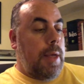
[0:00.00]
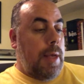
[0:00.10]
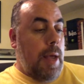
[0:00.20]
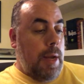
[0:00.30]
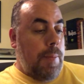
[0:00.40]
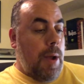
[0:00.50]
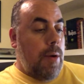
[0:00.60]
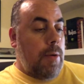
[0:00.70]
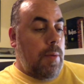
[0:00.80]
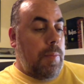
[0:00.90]
Kenny
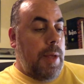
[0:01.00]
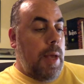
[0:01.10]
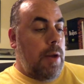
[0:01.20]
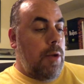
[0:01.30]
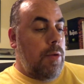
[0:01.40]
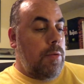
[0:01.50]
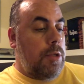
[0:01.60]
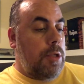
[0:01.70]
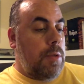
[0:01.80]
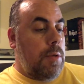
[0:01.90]
Barron on piano,
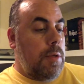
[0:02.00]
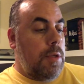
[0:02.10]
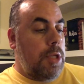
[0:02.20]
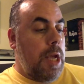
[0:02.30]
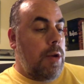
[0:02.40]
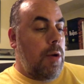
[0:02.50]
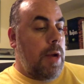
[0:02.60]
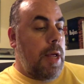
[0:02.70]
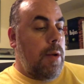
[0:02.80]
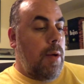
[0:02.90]
Jan
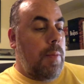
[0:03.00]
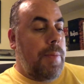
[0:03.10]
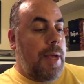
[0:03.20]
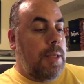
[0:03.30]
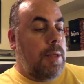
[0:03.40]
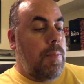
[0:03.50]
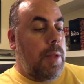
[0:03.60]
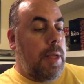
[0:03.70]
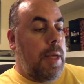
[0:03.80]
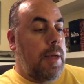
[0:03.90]
Arnett on bass, and
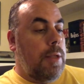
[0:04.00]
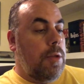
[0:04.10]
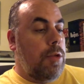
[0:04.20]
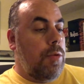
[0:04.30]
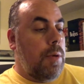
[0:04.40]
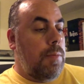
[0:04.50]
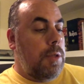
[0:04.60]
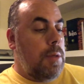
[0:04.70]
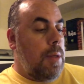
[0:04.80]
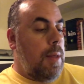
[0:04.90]
Billy Higgins on drums.